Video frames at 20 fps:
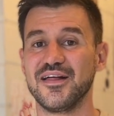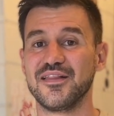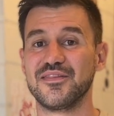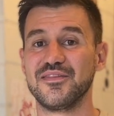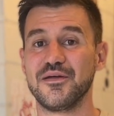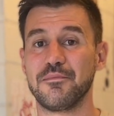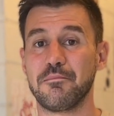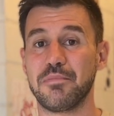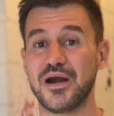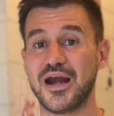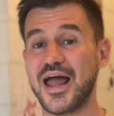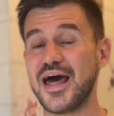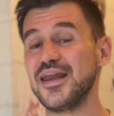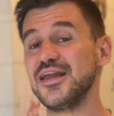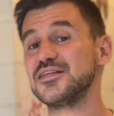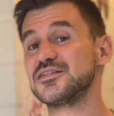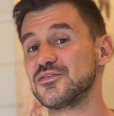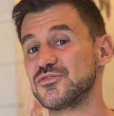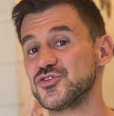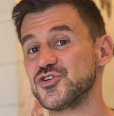the
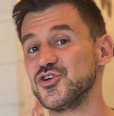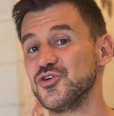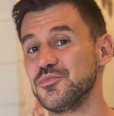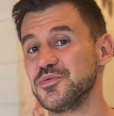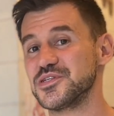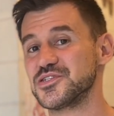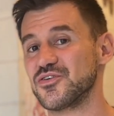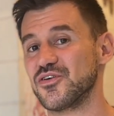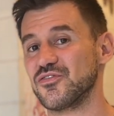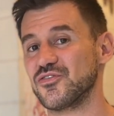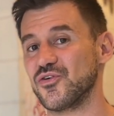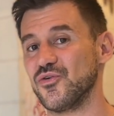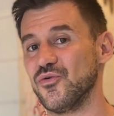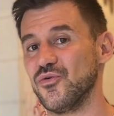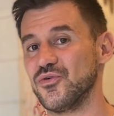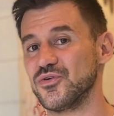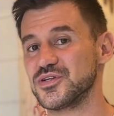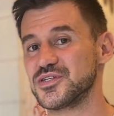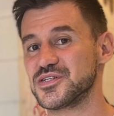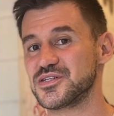planet of Jupiter, of
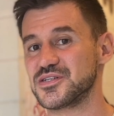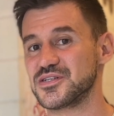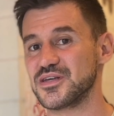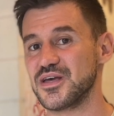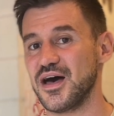course,